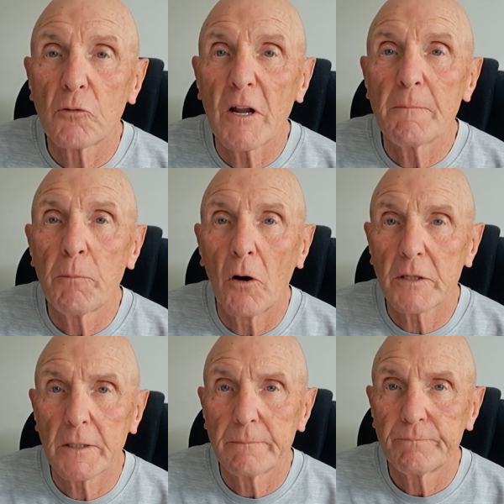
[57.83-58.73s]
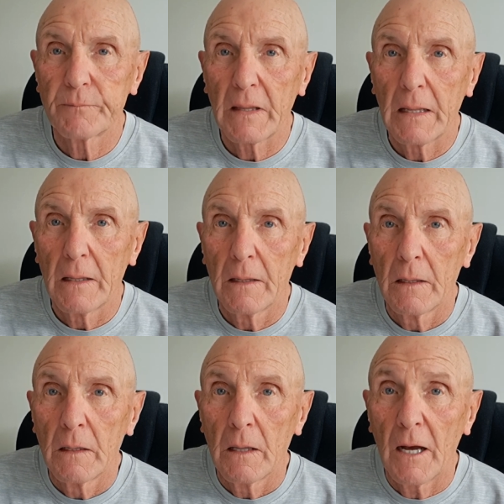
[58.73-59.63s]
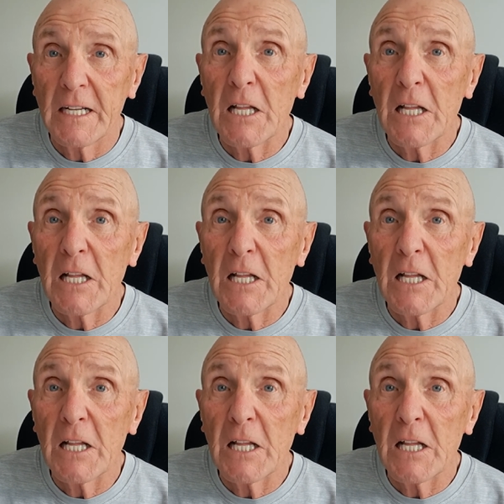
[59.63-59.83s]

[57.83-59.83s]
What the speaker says: Graham Potter, and